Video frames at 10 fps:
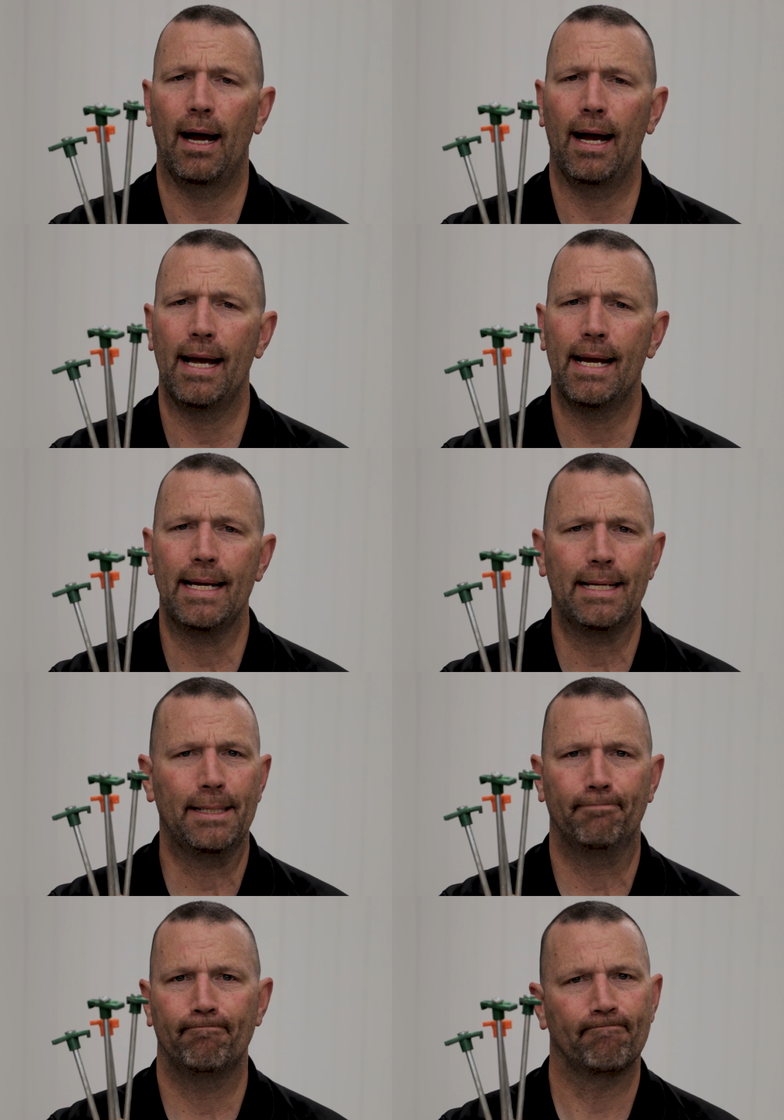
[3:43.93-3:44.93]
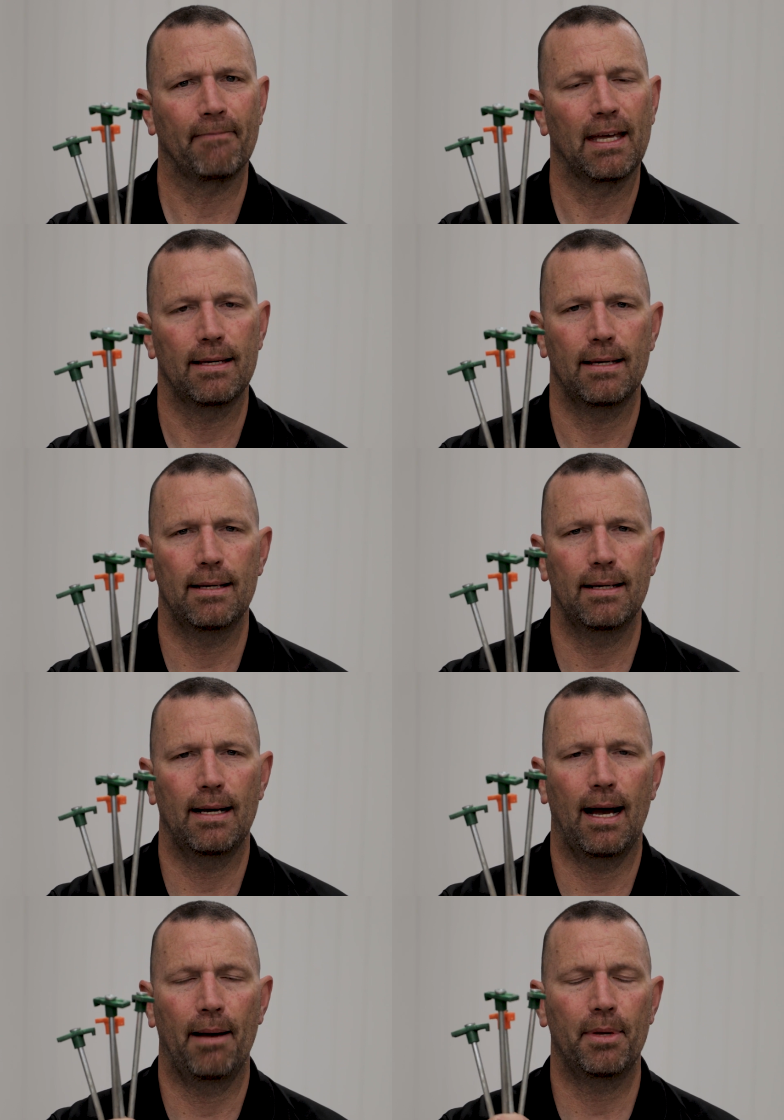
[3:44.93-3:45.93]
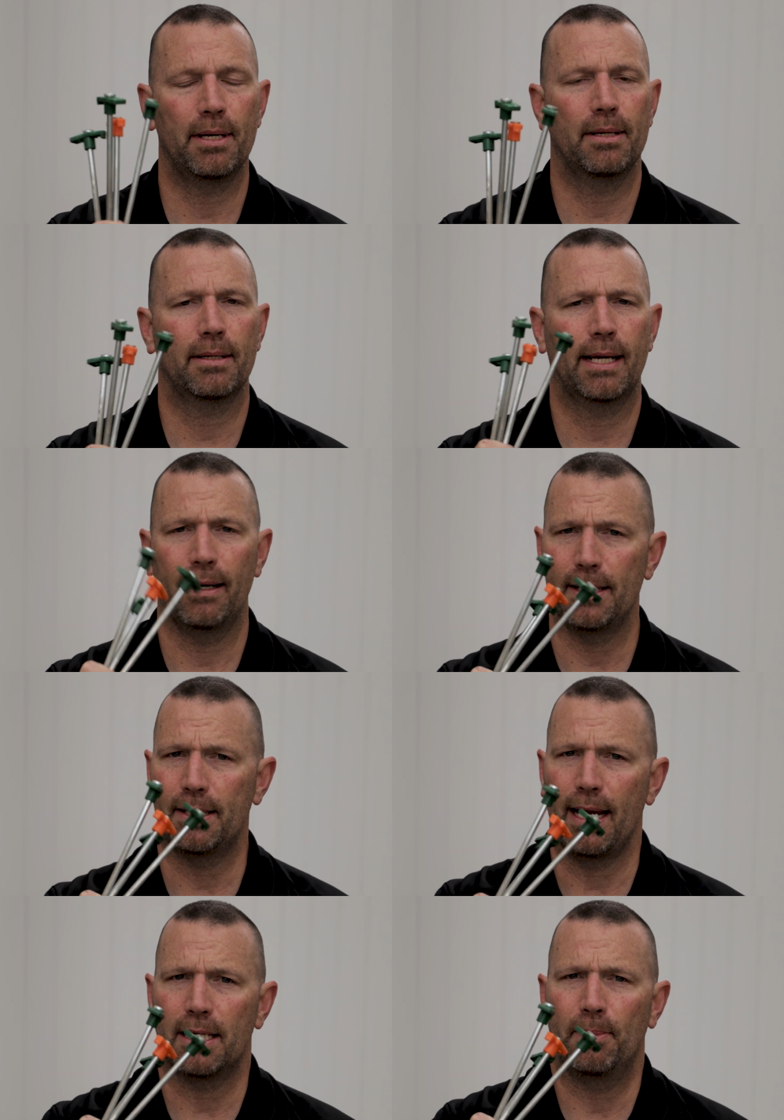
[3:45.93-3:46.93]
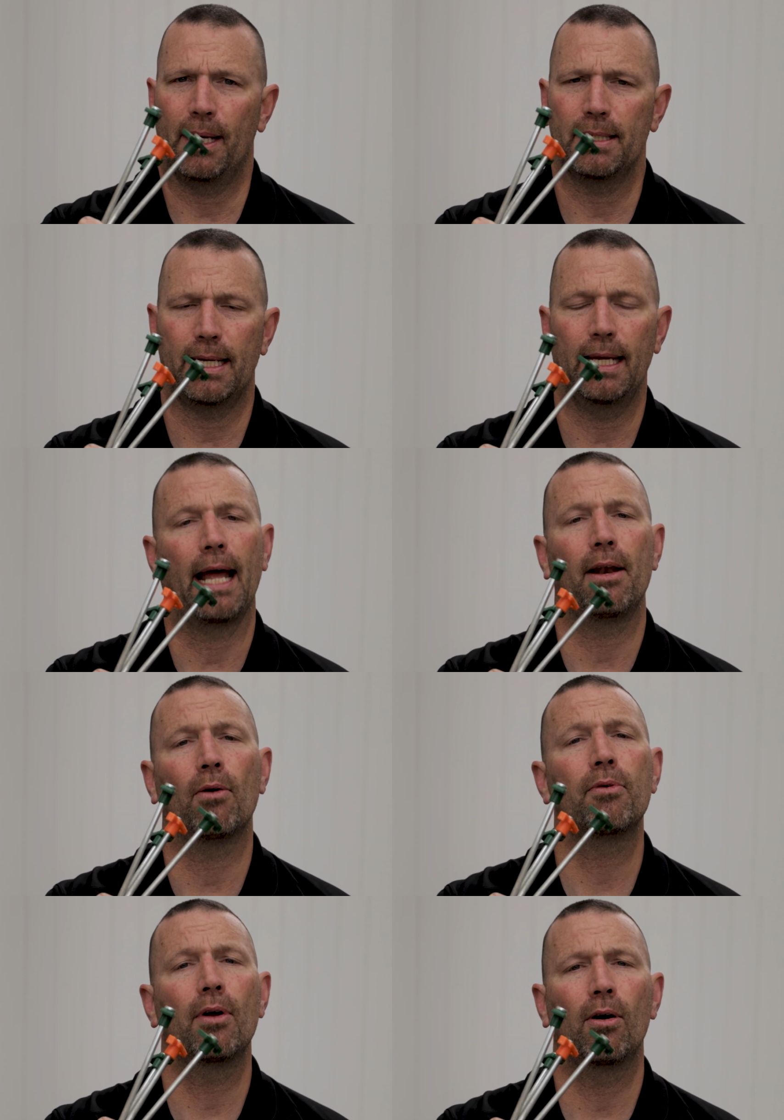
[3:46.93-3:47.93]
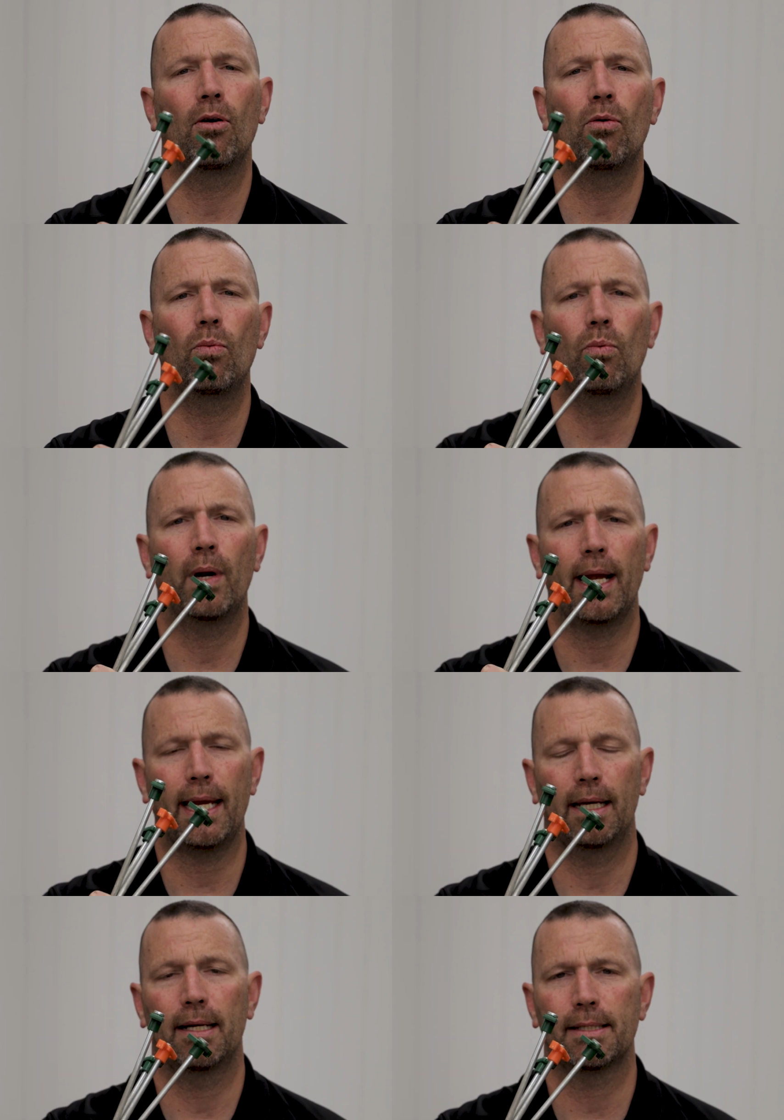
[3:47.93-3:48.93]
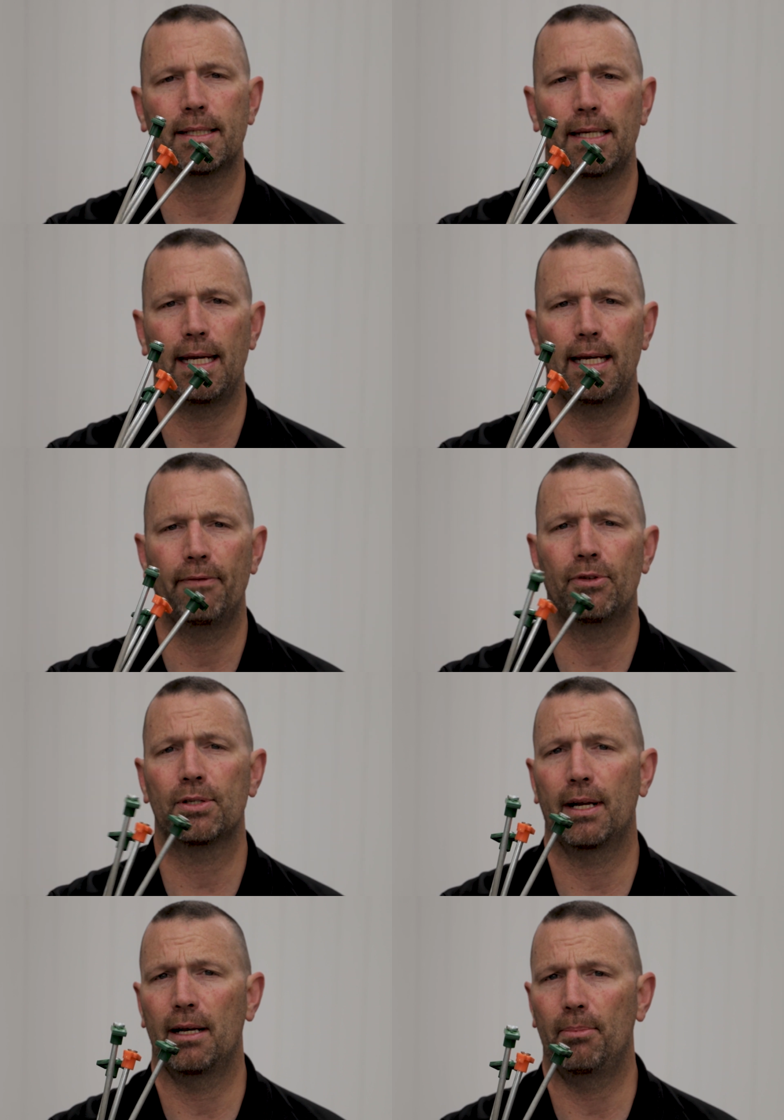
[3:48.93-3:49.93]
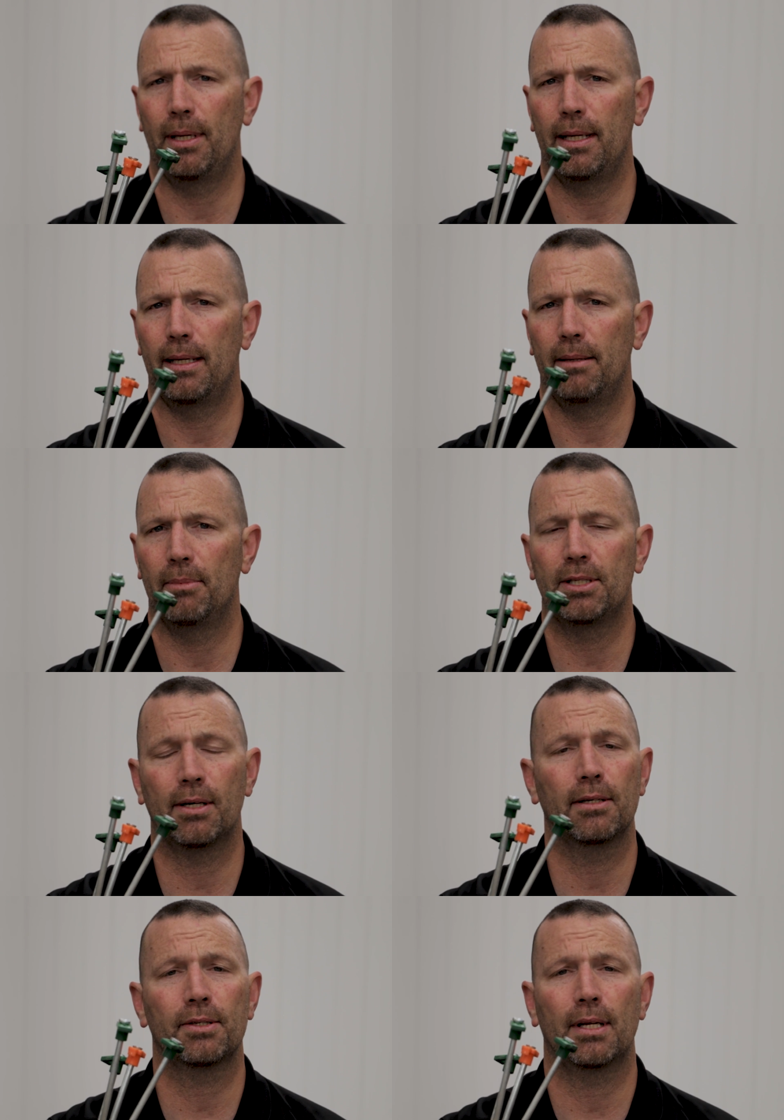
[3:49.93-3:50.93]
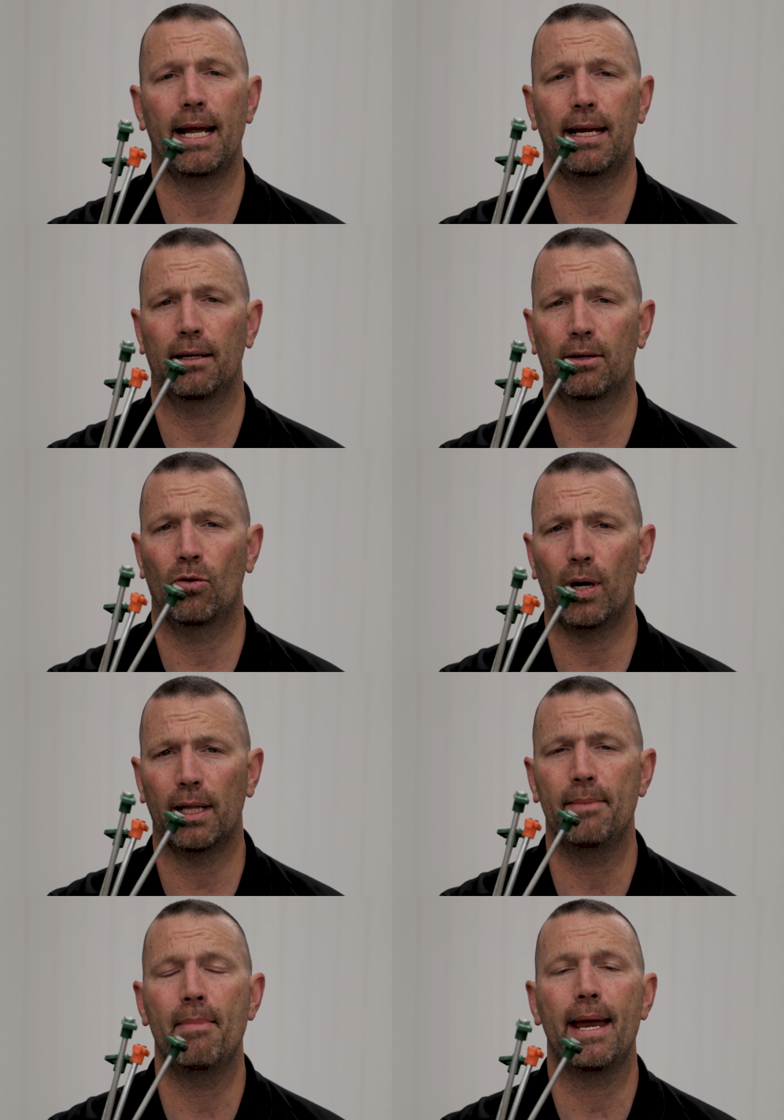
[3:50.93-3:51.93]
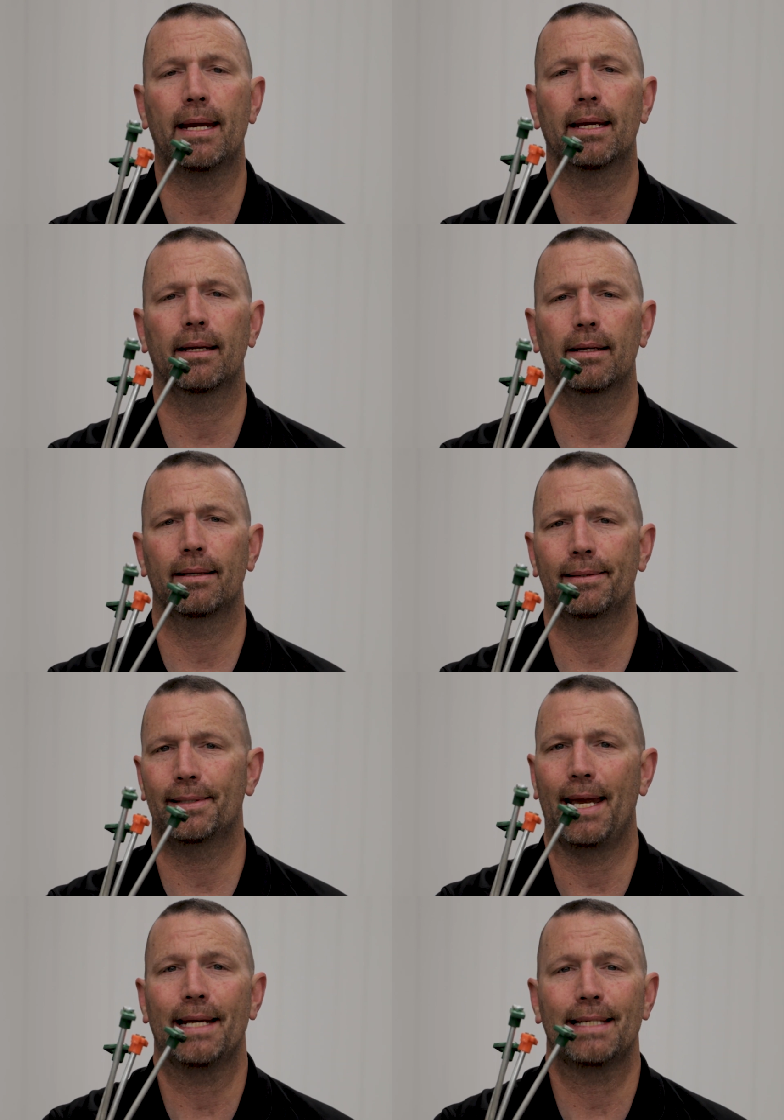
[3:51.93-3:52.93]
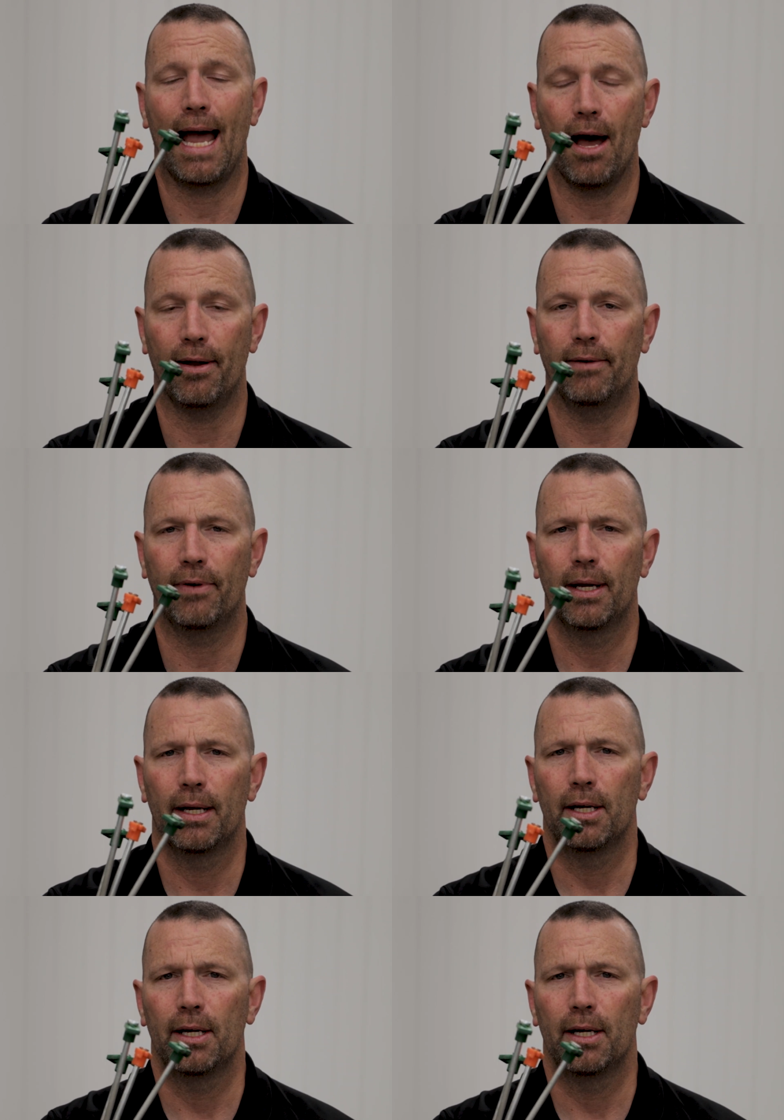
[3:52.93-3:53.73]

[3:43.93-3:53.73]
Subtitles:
I'm gonna carry stakes because, again, I don't know when I get on scene if there's gonna be materials that I can quickly make stakes out of.